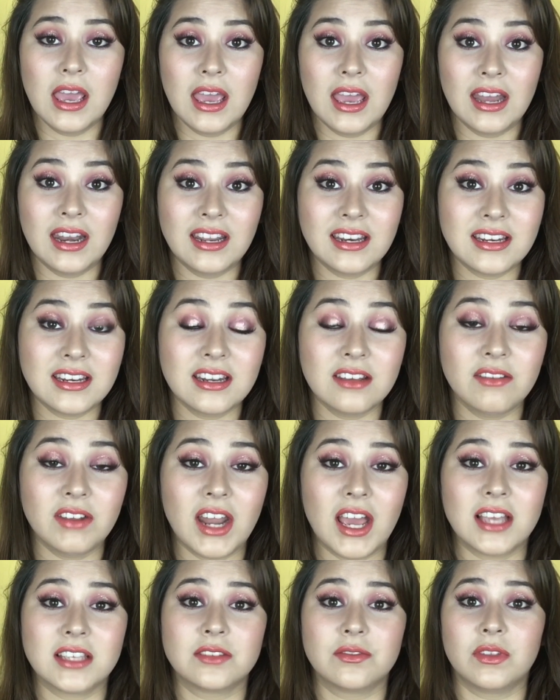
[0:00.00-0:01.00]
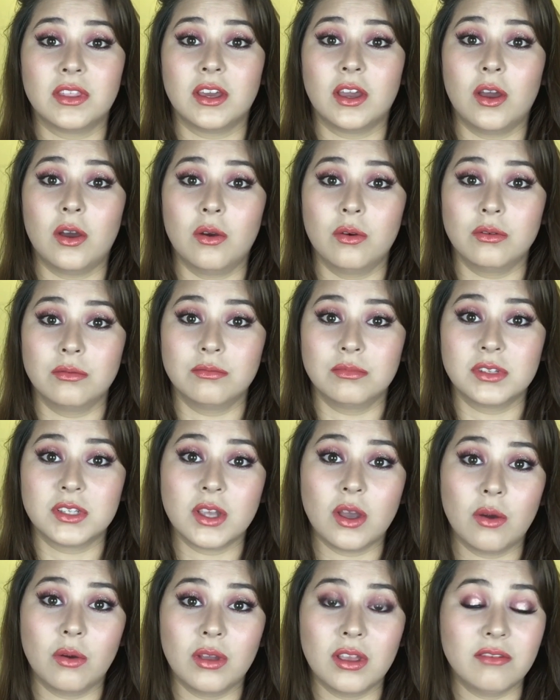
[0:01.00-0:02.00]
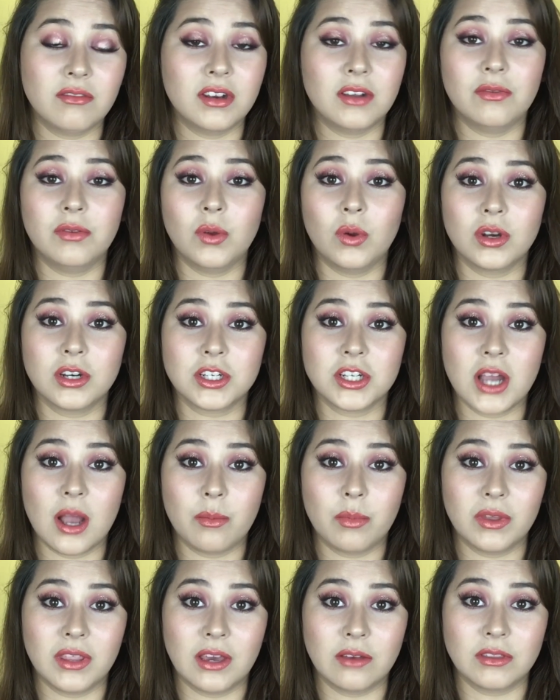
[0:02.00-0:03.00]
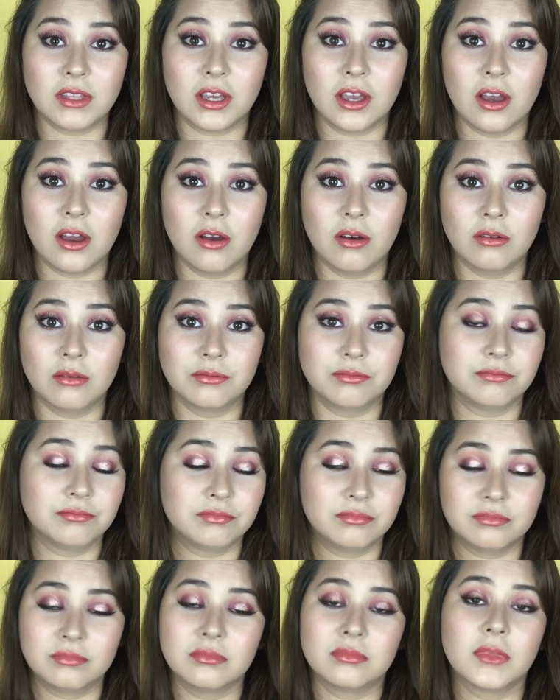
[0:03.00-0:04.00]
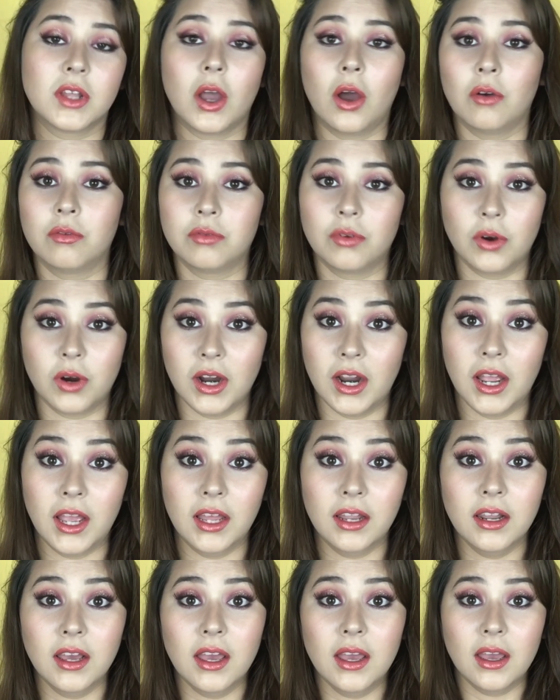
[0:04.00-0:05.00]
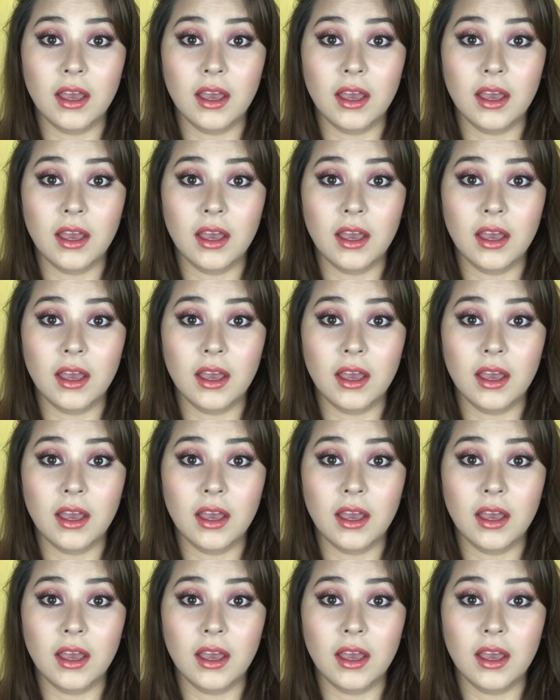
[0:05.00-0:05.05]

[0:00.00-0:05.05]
And I didn't even ask for the code. So even if you want to shop without the code, go for it.